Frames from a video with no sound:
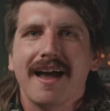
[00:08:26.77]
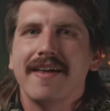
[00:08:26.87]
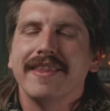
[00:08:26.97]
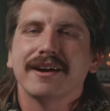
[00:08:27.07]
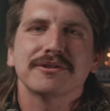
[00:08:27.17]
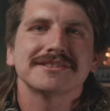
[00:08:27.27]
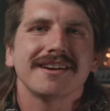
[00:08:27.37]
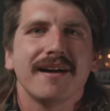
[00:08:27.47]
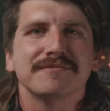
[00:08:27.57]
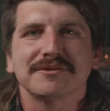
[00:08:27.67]
And there were
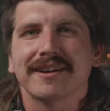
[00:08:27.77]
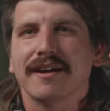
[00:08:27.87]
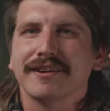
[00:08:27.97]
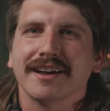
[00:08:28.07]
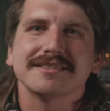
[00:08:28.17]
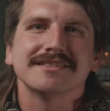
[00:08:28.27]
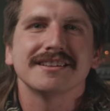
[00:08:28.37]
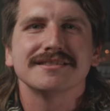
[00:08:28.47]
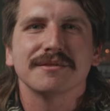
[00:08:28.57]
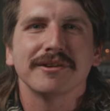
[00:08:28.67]
times when I forgot to
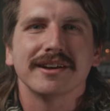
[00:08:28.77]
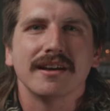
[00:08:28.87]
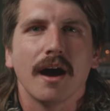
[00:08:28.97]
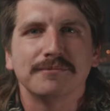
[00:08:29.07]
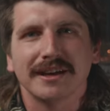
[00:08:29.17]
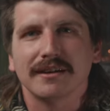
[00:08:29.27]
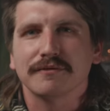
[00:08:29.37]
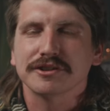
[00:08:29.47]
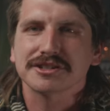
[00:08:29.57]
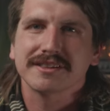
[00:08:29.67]
send someone an updated
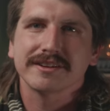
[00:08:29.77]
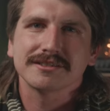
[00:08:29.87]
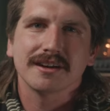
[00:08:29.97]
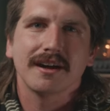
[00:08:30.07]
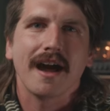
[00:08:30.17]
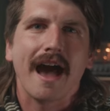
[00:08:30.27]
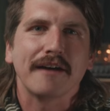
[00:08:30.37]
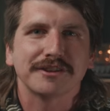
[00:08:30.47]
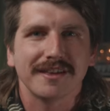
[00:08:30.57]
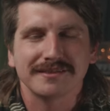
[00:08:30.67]
version of their song
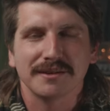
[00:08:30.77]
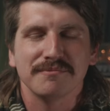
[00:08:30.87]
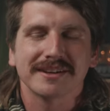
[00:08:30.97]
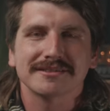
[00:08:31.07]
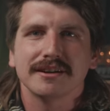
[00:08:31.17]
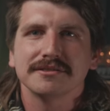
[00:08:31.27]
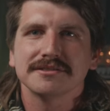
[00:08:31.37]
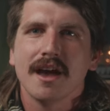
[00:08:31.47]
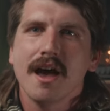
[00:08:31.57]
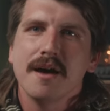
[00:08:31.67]
after they sent mix
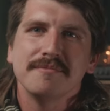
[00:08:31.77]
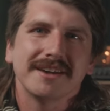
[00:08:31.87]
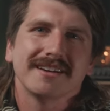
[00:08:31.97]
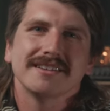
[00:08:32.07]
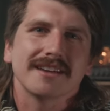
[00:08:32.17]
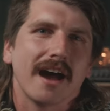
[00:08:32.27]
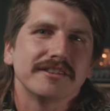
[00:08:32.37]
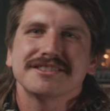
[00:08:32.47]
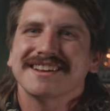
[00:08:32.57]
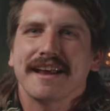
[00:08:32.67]
notes, because I
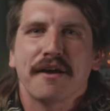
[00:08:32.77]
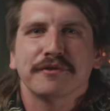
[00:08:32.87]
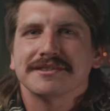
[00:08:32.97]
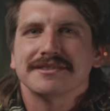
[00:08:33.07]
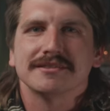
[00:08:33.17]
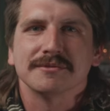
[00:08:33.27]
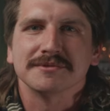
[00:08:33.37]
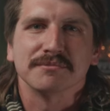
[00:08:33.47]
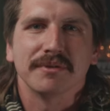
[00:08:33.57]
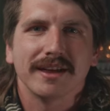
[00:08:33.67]
just didn't have good
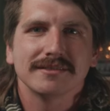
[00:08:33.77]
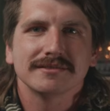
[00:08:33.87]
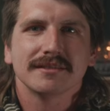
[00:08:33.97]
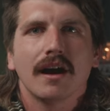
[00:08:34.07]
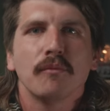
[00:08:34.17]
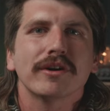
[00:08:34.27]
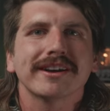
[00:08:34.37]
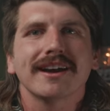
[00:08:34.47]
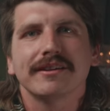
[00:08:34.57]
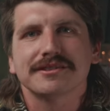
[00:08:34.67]
systems in place. I'm
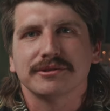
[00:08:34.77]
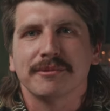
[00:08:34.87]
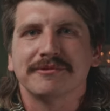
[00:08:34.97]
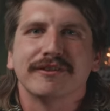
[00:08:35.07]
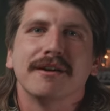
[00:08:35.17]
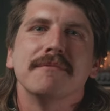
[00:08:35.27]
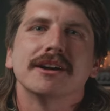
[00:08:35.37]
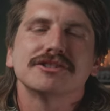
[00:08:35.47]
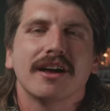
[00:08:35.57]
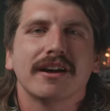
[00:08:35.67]
working on a script for a
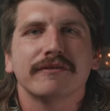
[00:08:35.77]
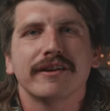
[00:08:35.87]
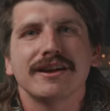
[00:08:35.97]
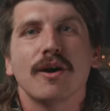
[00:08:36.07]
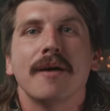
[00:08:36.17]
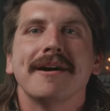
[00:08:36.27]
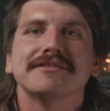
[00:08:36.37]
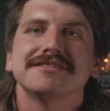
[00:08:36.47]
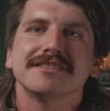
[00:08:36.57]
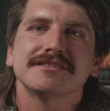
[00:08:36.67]
much longer video about
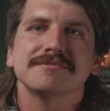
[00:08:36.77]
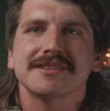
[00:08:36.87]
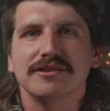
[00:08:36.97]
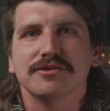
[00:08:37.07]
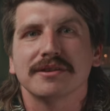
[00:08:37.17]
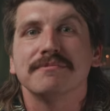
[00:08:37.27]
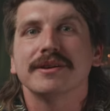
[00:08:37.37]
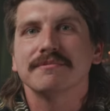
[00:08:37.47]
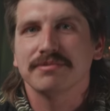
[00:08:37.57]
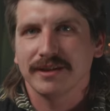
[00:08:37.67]
systems that you can
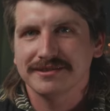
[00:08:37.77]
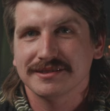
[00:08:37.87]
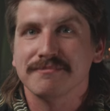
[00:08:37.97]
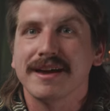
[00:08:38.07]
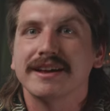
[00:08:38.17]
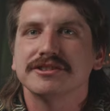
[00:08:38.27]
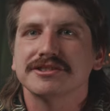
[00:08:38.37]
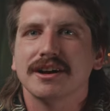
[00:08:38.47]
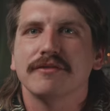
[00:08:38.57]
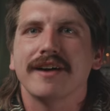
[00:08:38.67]
put in place to manage
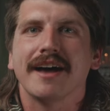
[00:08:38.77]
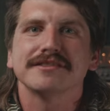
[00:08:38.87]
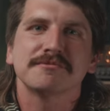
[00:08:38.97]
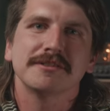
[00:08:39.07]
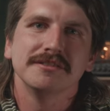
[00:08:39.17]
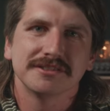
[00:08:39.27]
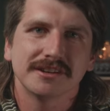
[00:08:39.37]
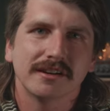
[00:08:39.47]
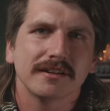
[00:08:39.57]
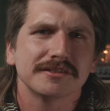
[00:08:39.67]
yourself as a
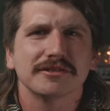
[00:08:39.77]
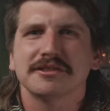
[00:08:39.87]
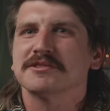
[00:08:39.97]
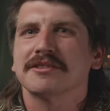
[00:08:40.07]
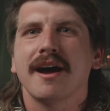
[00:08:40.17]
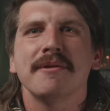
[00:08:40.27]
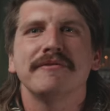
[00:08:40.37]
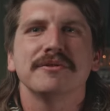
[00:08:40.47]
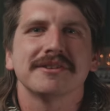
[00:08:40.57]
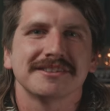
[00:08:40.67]
producer, so subscribe
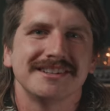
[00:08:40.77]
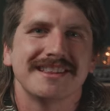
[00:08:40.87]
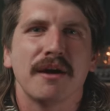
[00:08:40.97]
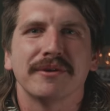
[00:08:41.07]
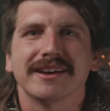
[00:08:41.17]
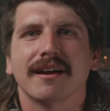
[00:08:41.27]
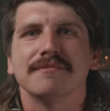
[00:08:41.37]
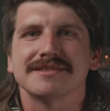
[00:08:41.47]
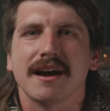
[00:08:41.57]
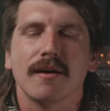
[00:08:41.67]
if you want to see that when it
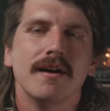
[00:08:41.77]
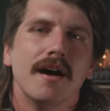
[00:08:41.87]
comes out.